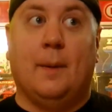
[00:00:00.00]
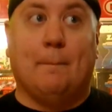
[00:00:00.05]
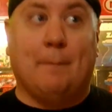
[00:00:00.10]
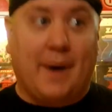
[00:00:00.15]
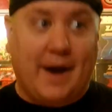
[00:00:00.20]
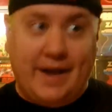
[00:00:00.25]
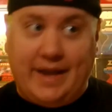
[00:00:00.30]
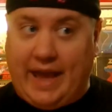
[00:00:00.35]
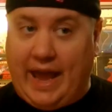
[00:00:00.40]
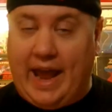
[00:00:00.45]

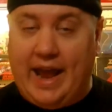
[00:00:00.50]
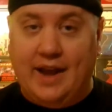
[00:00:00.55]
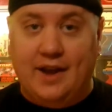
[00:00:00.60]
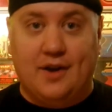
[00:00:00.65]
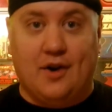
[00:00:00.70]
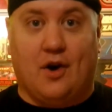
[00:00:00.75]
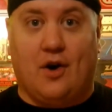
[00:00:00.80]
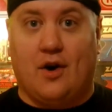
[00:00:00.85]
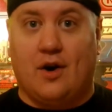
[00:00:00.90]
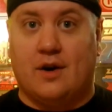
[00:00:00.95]
Mike
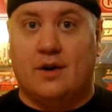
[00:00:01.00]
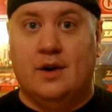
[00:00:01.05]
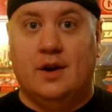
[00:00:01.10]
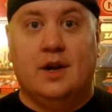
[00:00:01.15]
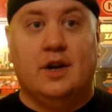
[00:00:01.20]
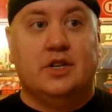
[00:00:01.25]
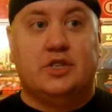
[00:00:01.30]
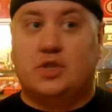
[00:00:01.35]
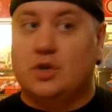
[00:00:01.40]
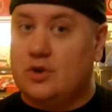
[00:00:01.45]
Haggar
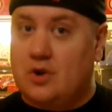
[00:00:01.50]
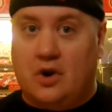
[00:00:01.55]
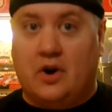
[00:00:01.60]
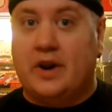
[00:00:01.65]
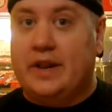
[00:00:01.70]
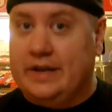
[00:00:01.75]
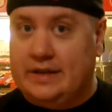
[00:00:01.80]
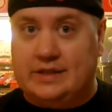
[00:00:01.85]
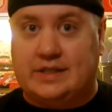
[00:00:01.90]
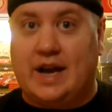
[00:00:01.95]
took
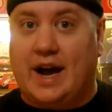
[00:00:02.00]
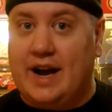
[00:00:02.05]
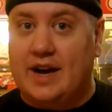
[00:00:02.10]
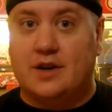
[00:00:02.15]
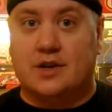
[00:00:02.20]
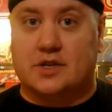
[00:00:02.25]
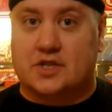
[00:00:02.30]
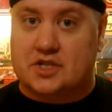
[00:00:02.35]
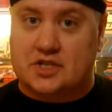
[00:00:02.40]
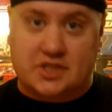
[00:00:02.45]
on an
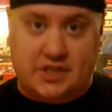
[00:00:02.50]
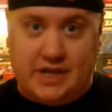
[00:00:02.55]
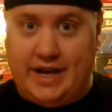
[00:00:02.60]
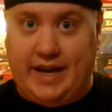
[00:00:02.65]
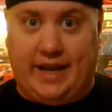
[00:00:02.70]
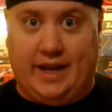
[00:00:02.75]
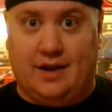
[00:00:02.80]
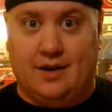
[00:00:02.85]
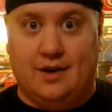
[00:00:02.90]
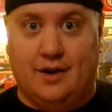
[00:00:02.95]
entire
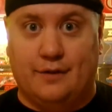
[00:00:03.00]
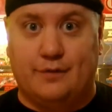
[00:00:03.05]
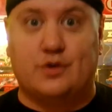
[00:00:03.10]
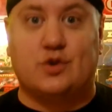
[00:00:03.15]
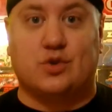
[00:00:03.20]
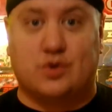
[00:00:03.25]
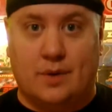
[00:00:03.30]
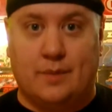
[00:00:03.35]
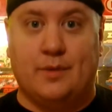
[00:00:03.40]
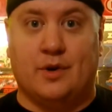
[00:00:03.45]
city of
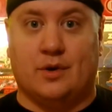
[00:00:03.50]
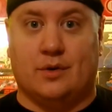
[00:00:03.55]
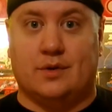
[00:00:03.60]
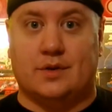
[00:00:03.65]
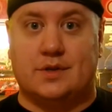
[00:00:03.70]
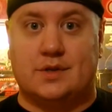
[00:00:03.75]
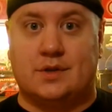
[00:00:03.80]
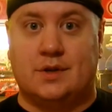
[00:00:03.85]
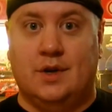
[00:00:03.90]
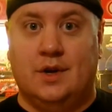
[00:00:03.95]

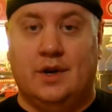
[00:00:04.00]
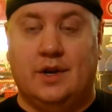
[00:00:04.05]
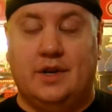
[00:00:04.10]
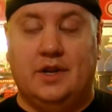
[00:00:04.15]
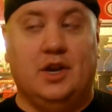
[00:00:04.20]
criminals.